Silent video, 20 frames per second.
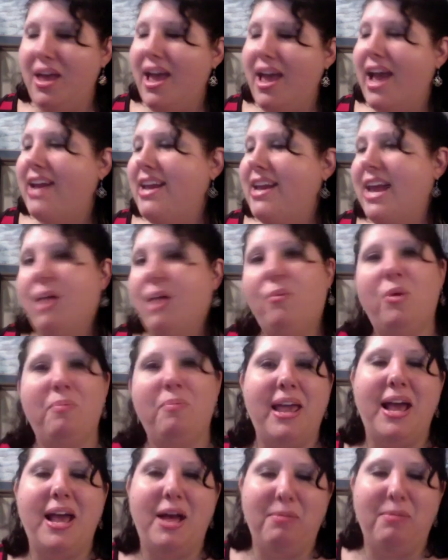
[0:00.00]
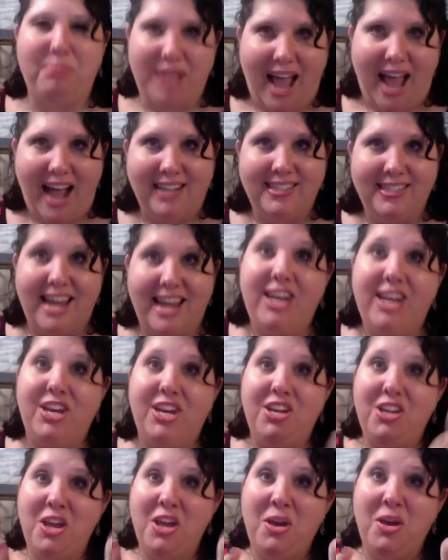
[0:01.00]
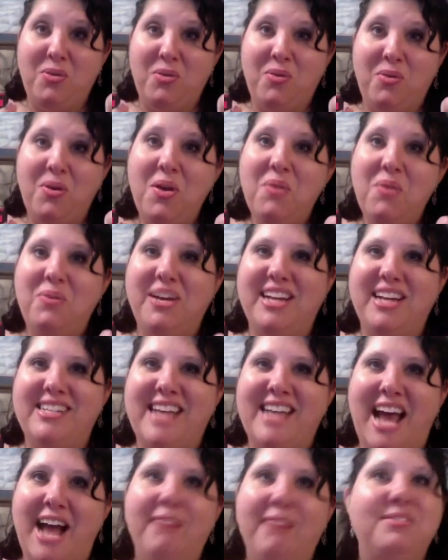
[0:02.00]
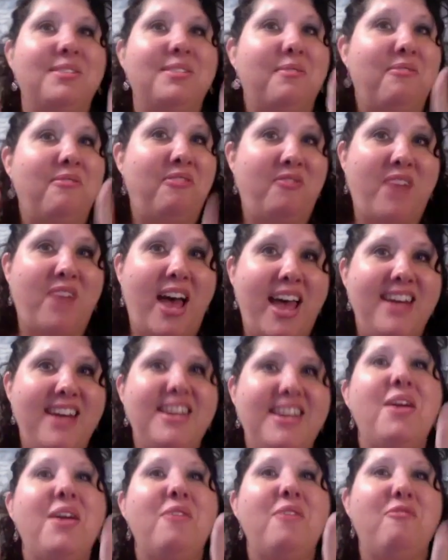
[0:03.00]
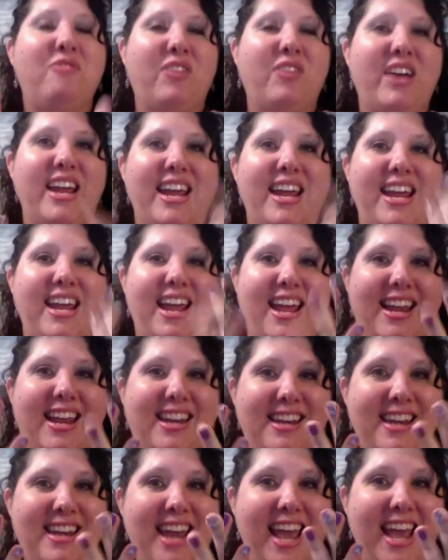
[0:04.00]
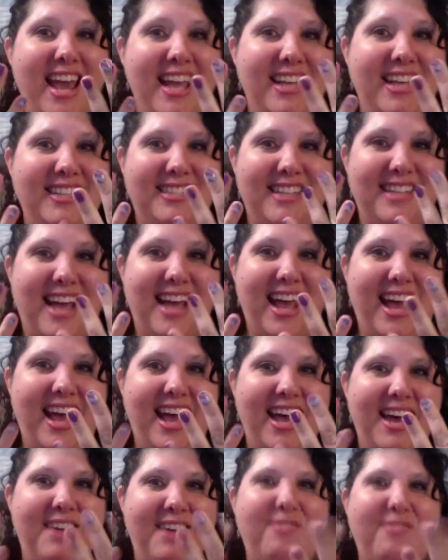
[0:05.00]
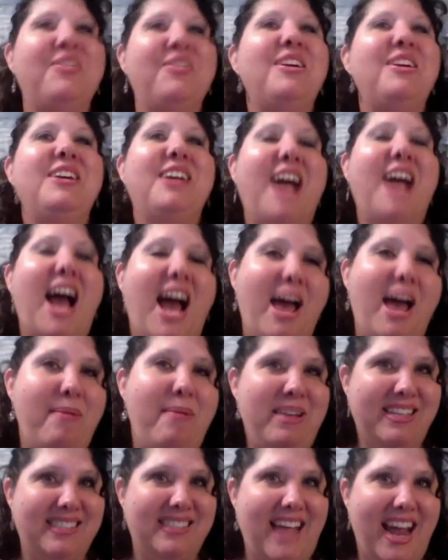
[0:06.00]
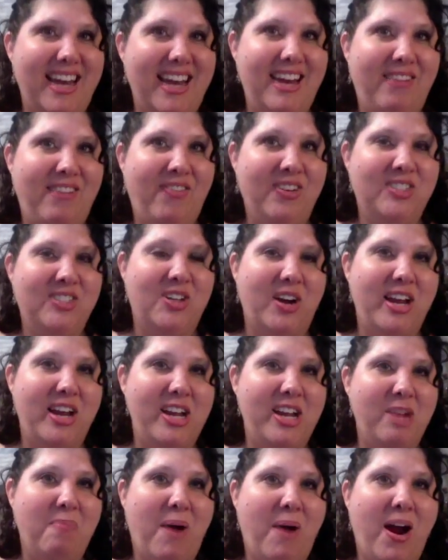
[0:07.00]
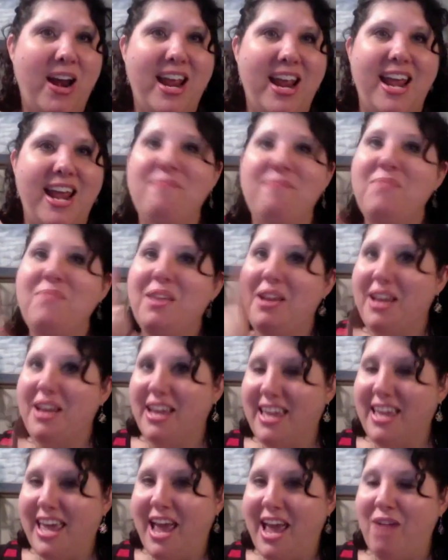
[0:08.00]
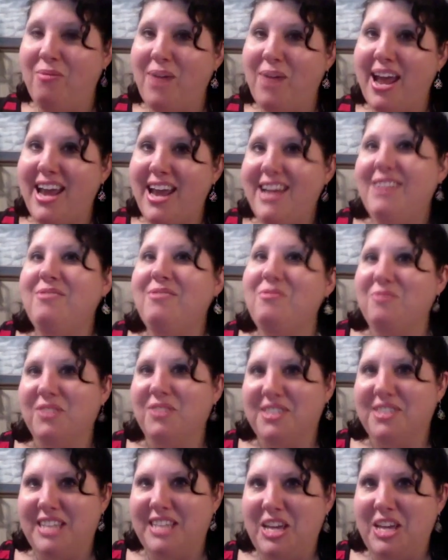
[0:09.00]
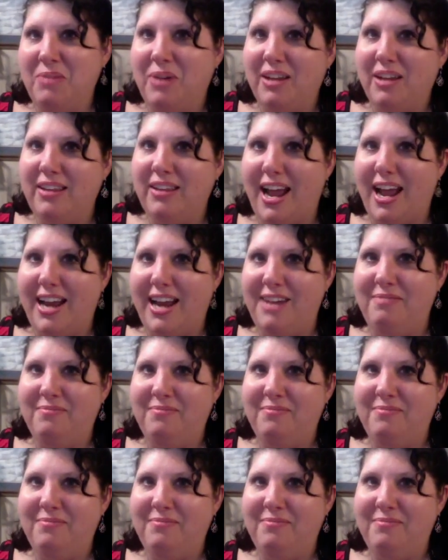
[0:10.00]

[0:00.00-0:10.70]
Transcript: And it will be a blast, and you will get to have some fun, free nail stuff. I'm excited for starting your party. Can't wait. We'll see you online.